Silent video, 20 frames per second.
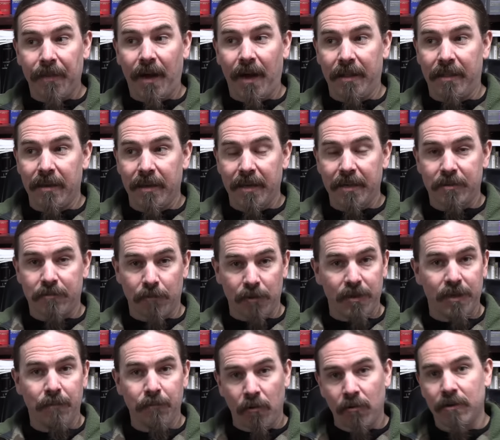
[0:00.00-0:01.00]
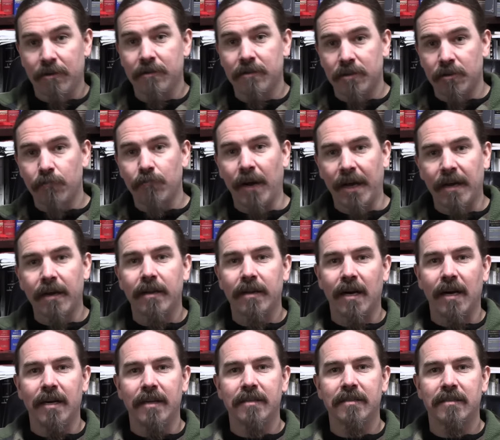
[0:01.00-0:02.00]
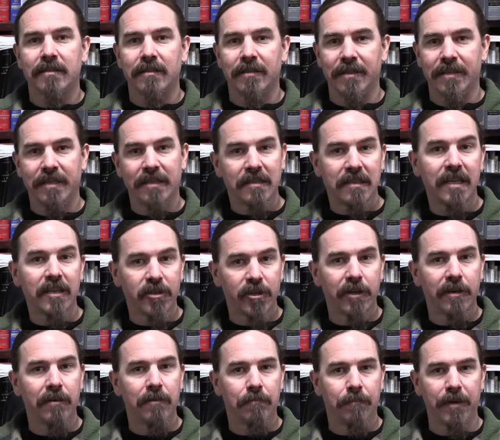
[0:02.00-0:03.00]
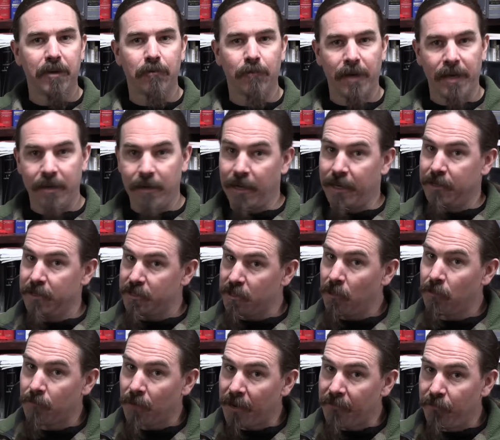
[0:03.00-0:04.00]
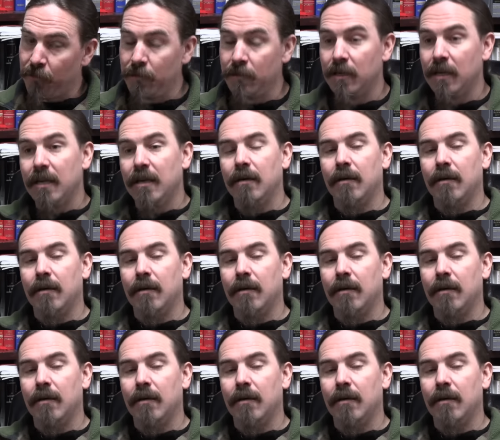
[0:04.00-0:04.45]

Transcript: I think it's really important to recognize the distinction between an assault rifle